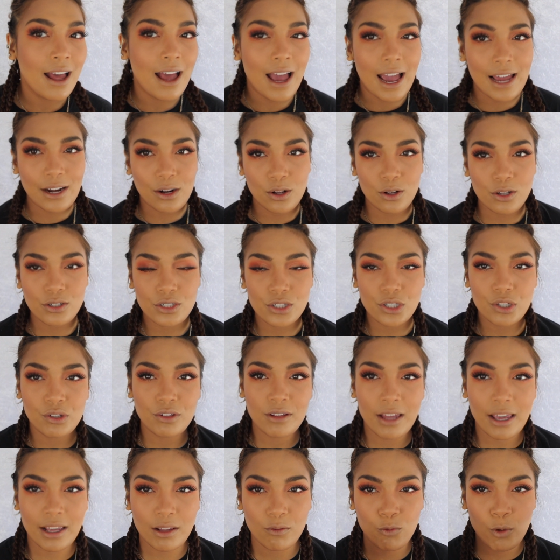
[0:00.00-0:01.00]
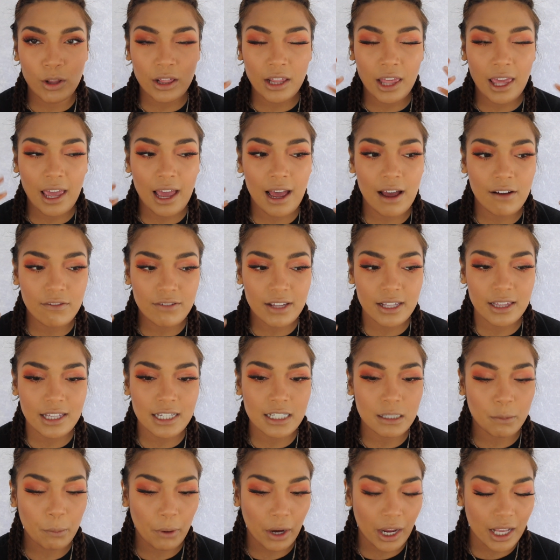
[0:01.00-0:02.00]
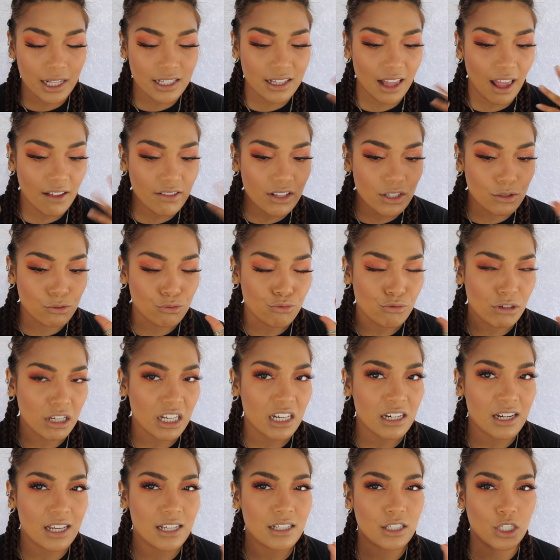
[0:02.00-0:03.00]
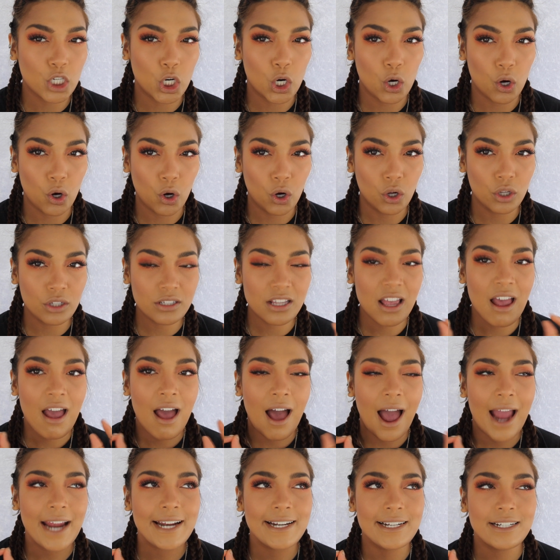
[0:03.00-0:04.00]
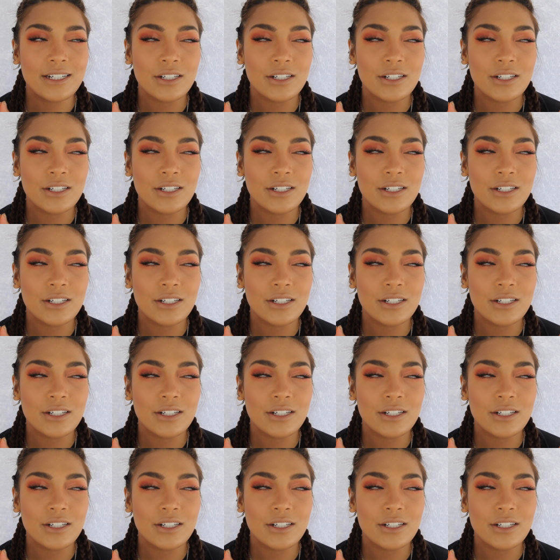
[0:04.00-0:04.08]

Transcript: And also like when they have like these braids, they have these really nice curls. I